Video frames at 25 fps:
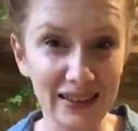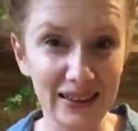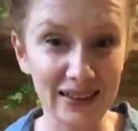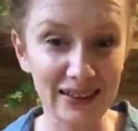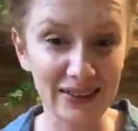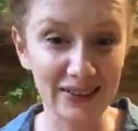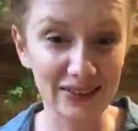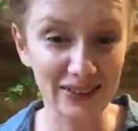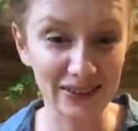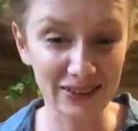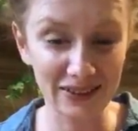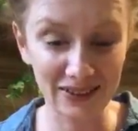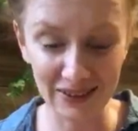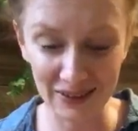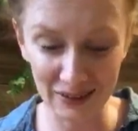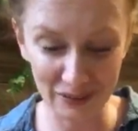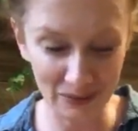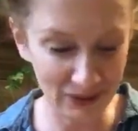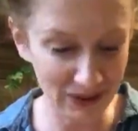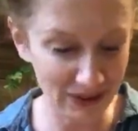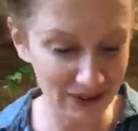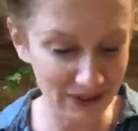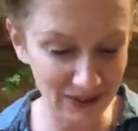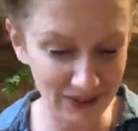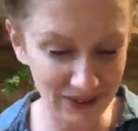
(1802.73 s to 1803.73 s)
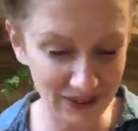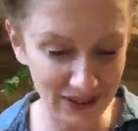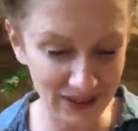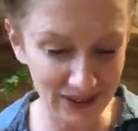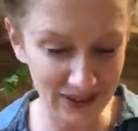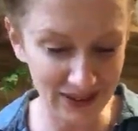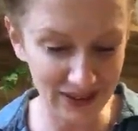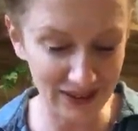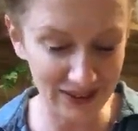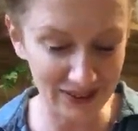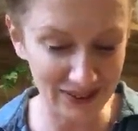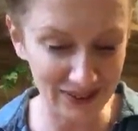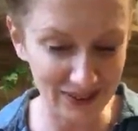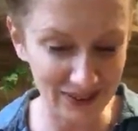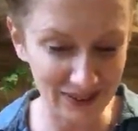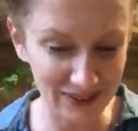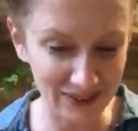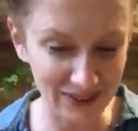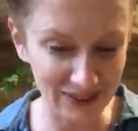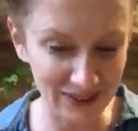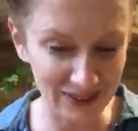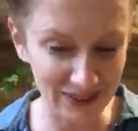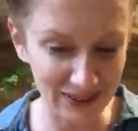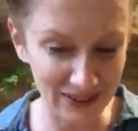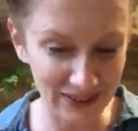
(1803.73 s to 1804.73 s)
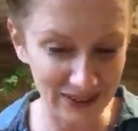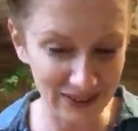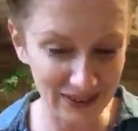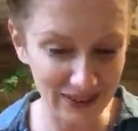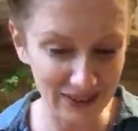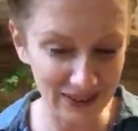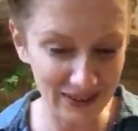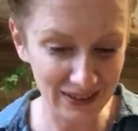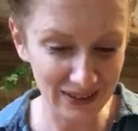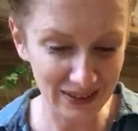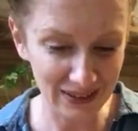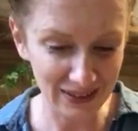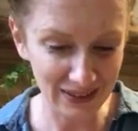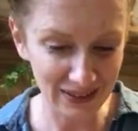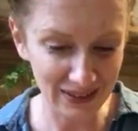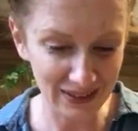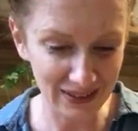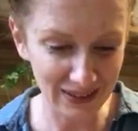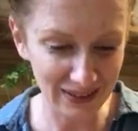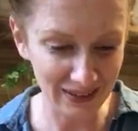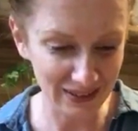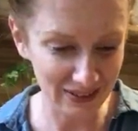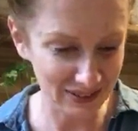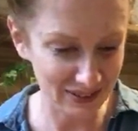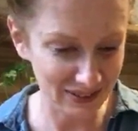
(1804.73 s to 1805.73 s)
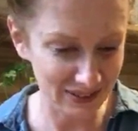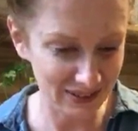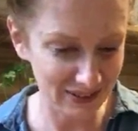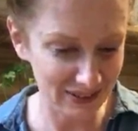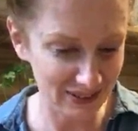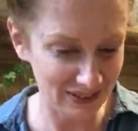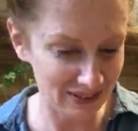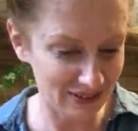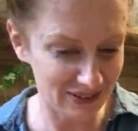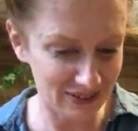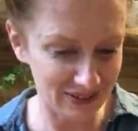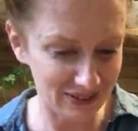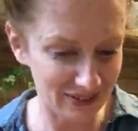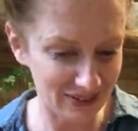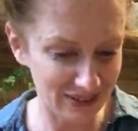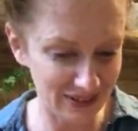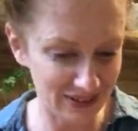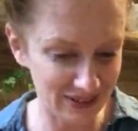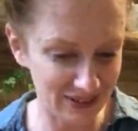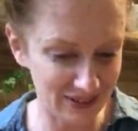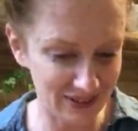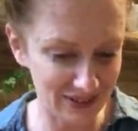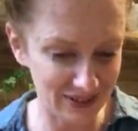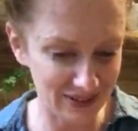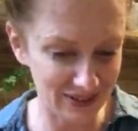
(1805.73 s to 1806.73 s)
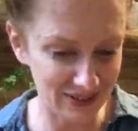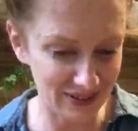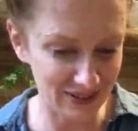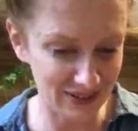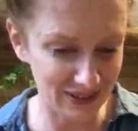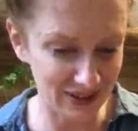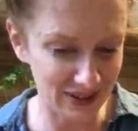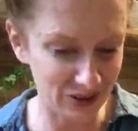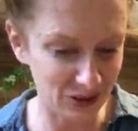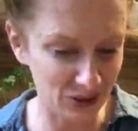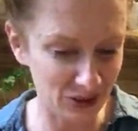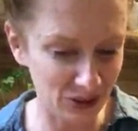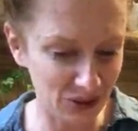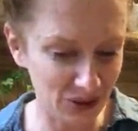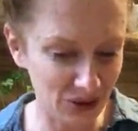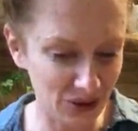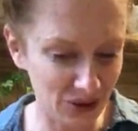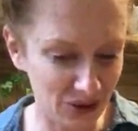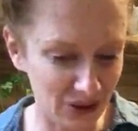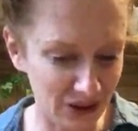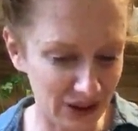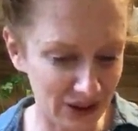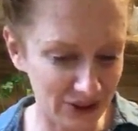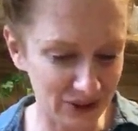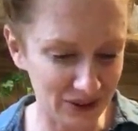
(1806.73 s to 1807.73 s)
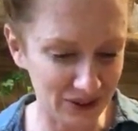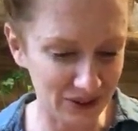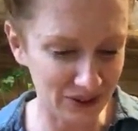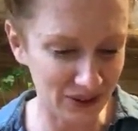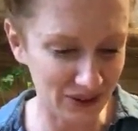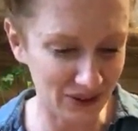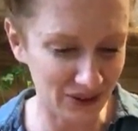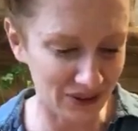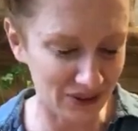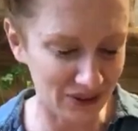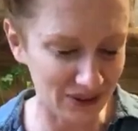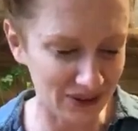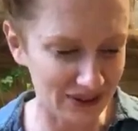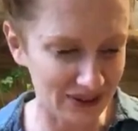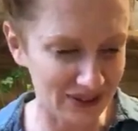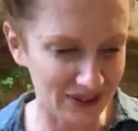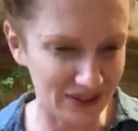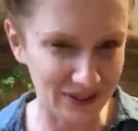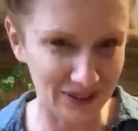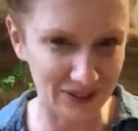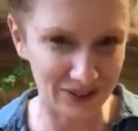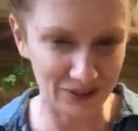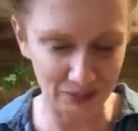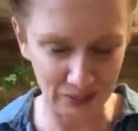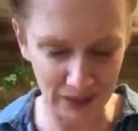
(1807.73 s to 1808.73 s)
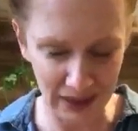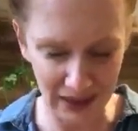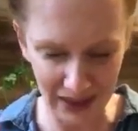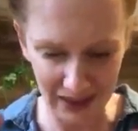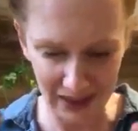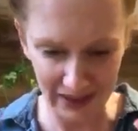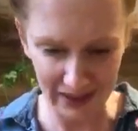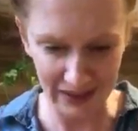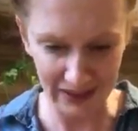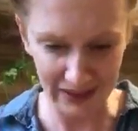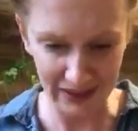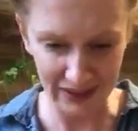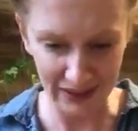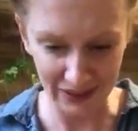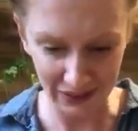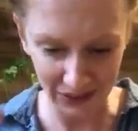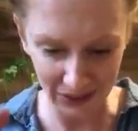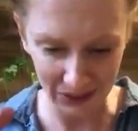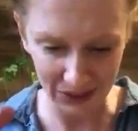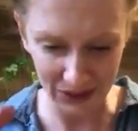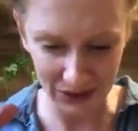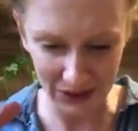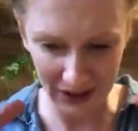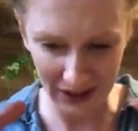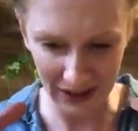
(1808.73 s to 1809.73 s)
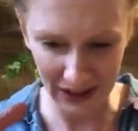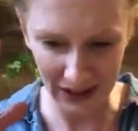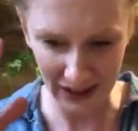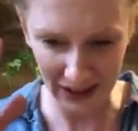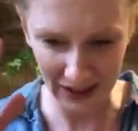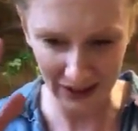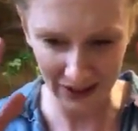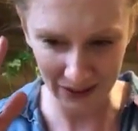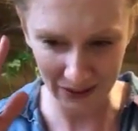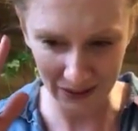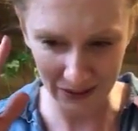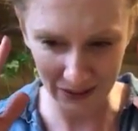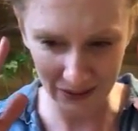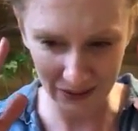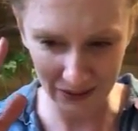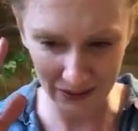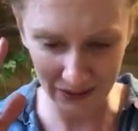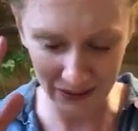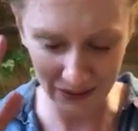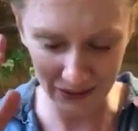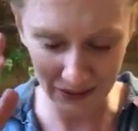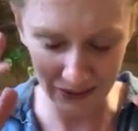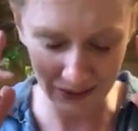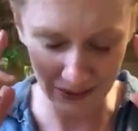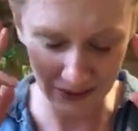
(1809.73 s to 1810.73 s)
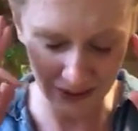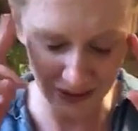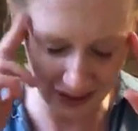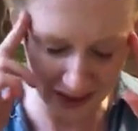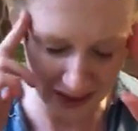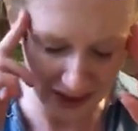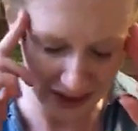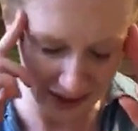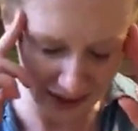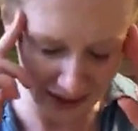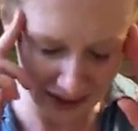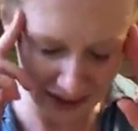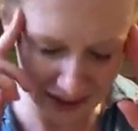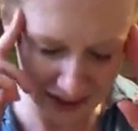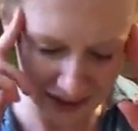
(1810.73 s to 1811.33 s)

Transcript: it depends on the kind. And she's like, it's, I don't know. And she's panicking, so she can't think